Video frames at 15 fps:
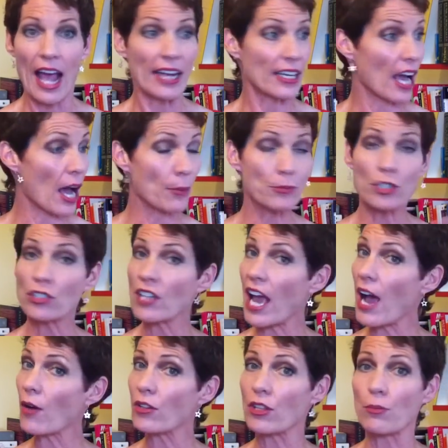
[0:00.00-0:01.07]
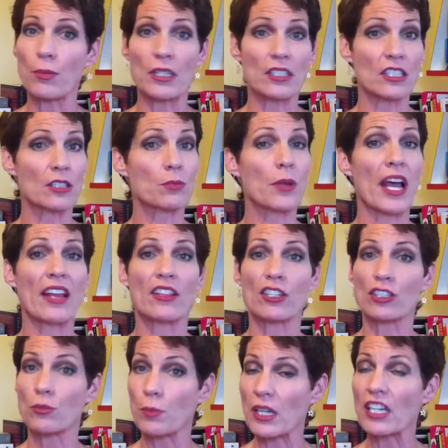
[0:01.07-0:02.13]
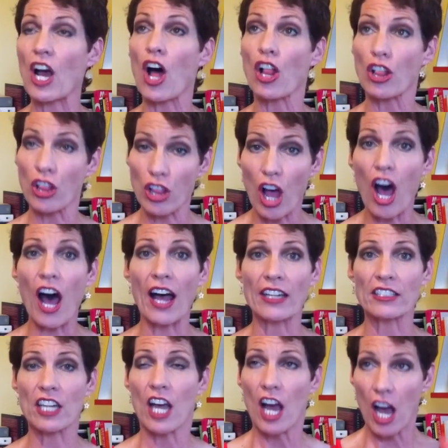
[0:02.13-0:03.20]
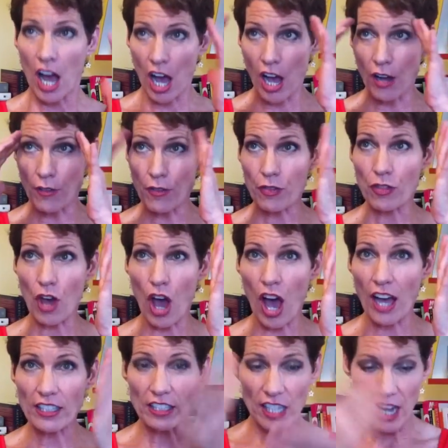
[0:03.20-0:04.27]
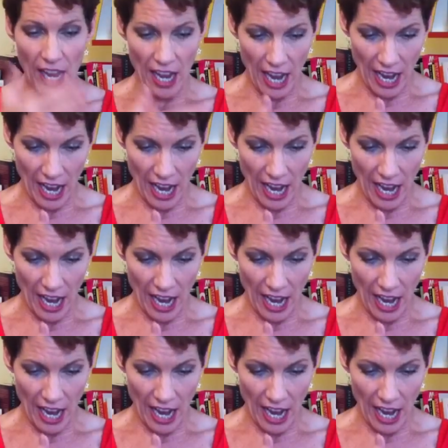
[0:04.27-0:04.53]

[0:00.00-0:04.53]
And up to now in the business plan, there's been a lot of thought